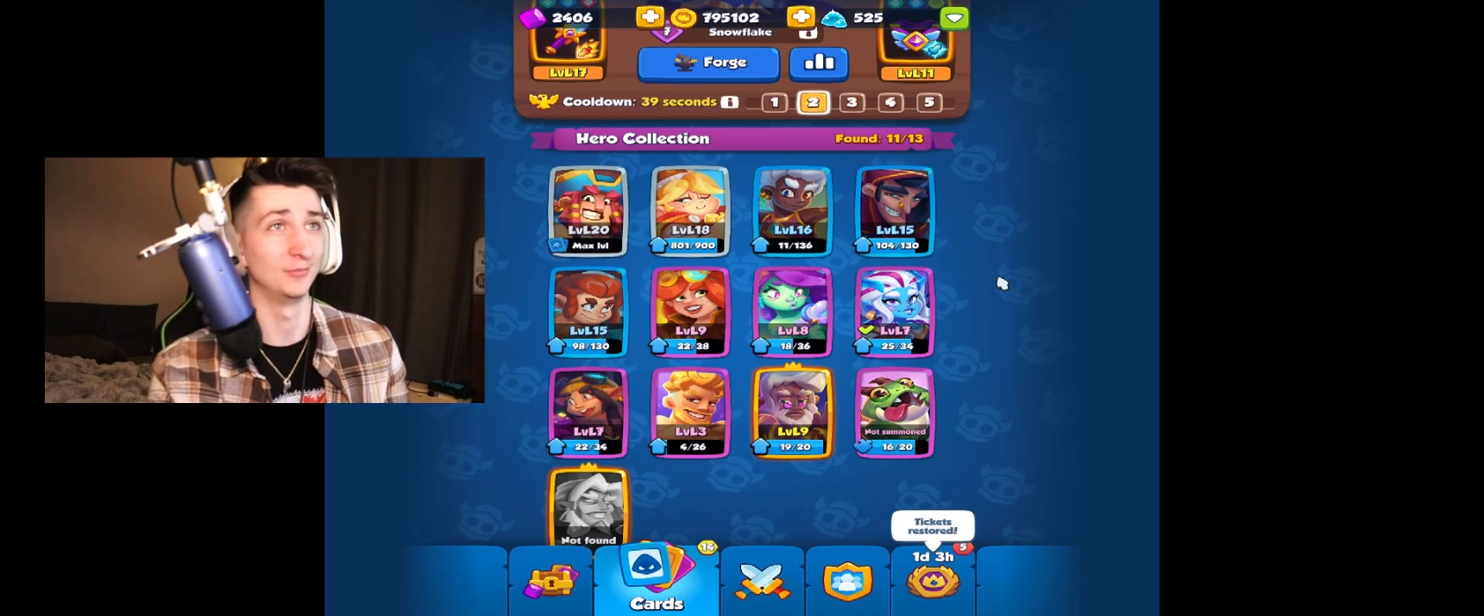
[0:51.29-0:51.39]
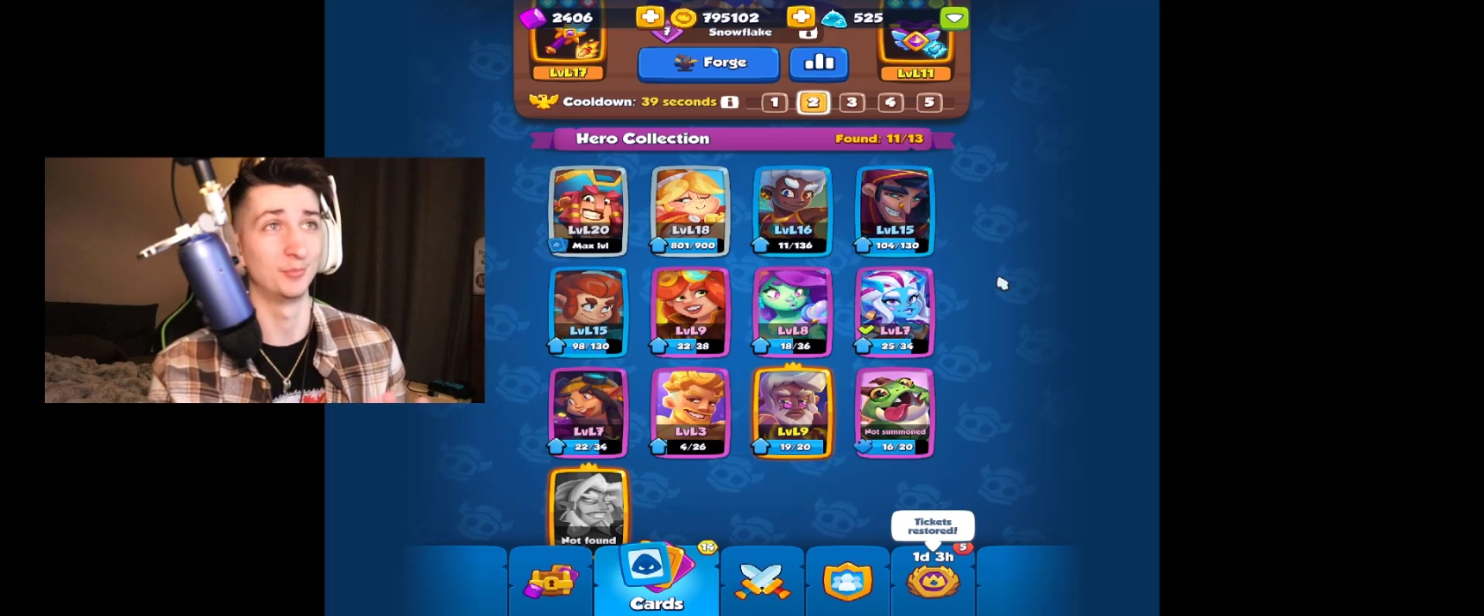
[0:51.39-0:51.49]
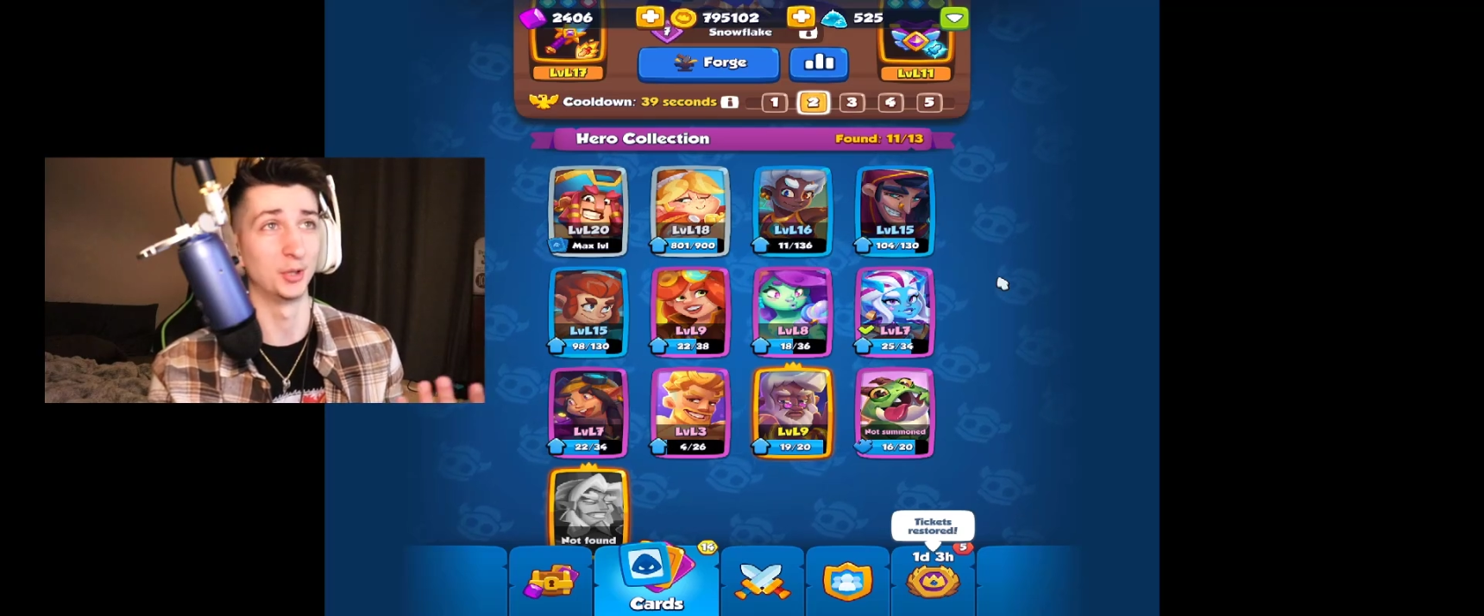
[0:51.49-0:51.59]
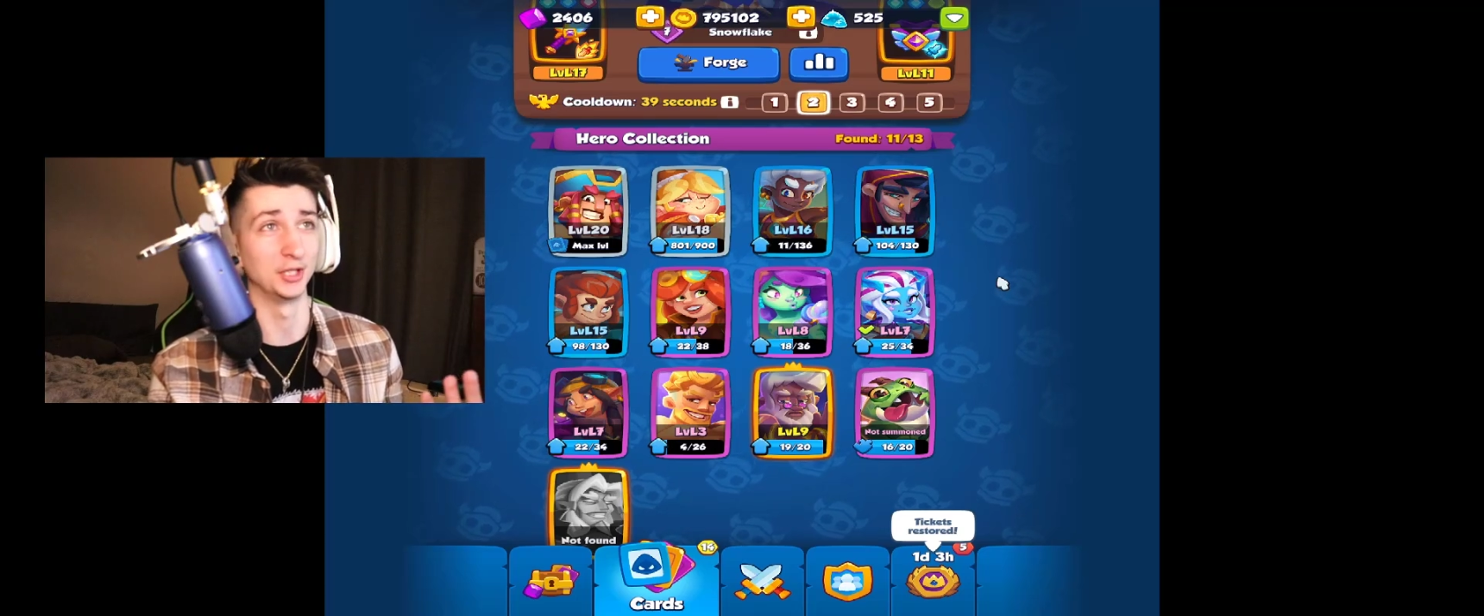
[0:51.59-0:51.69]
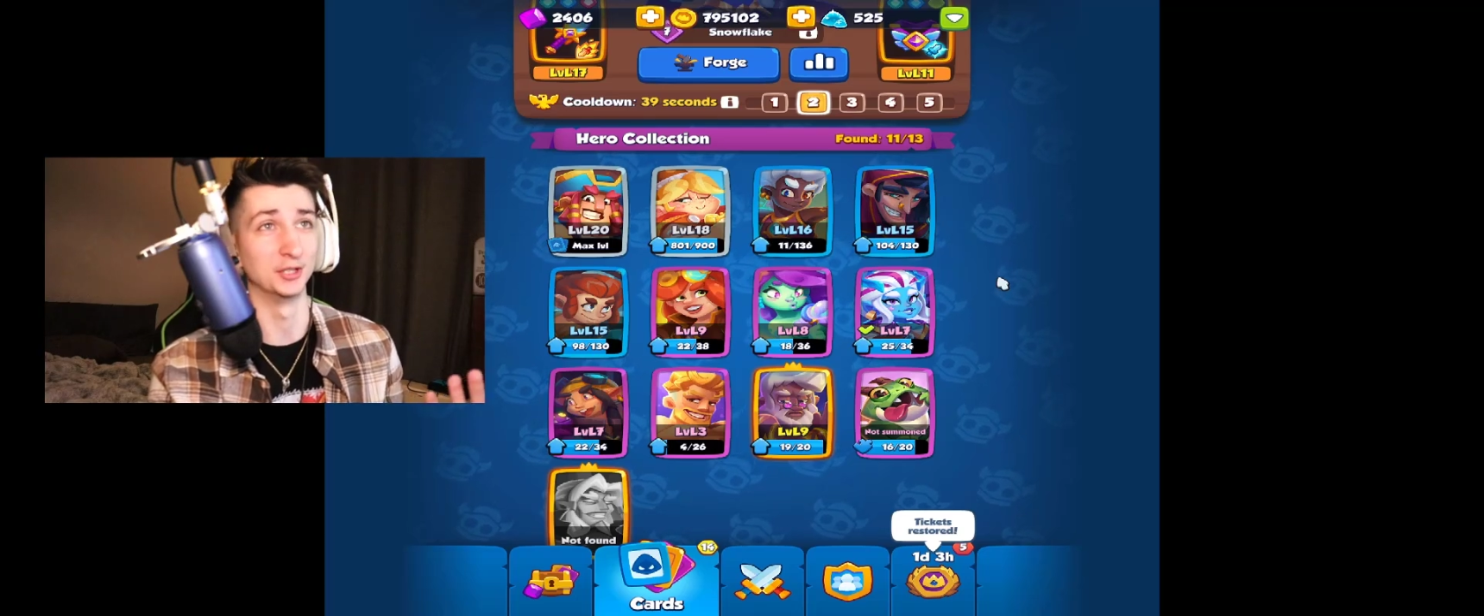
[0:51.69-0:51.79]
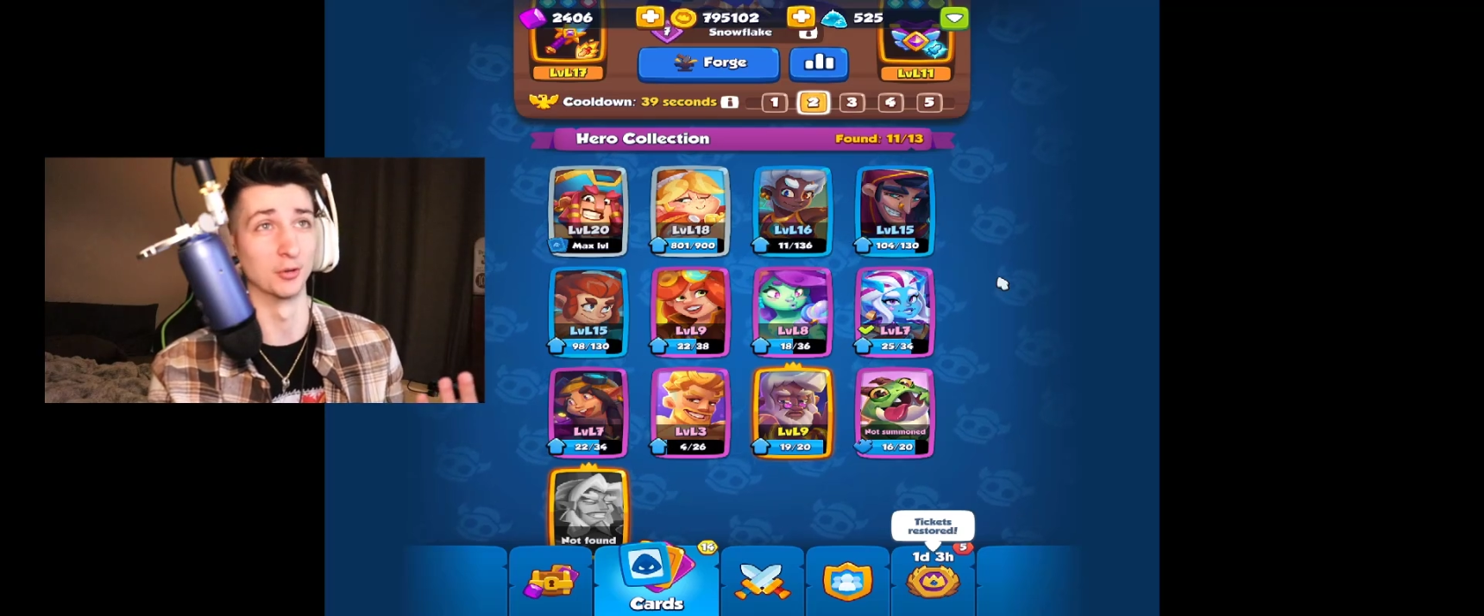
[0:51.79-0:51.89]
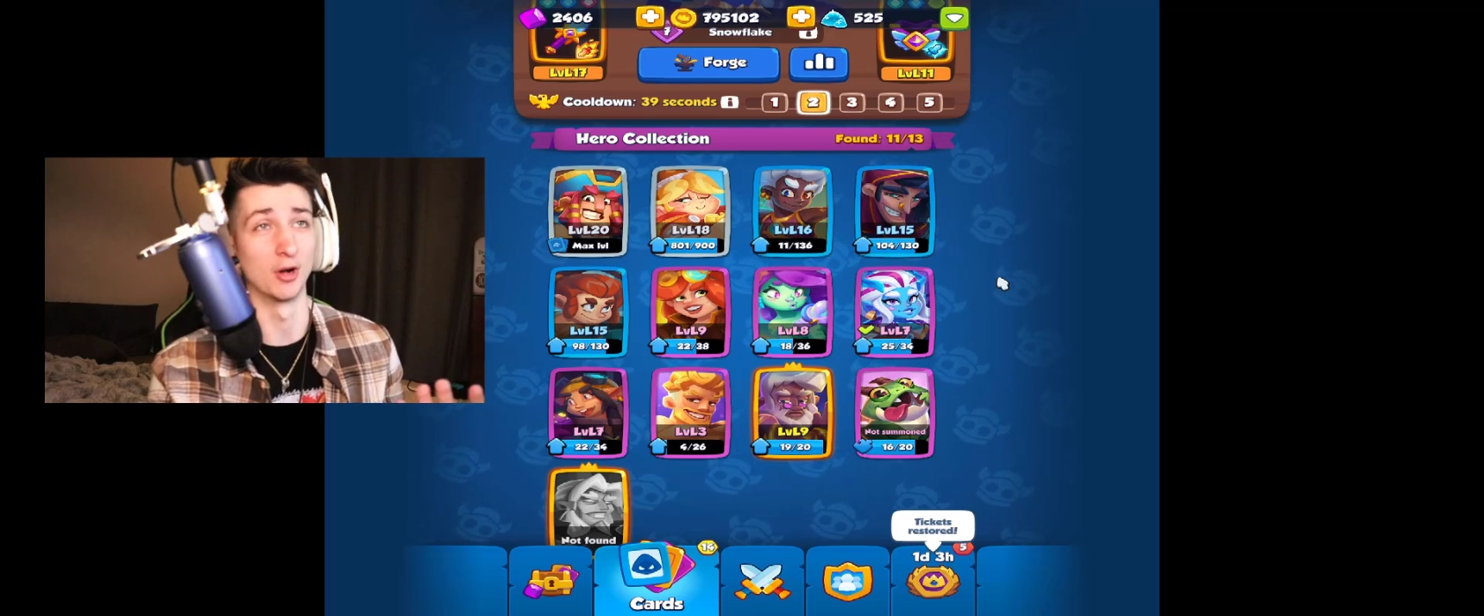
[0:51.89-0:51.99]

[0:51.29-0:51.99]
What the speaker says: put a hero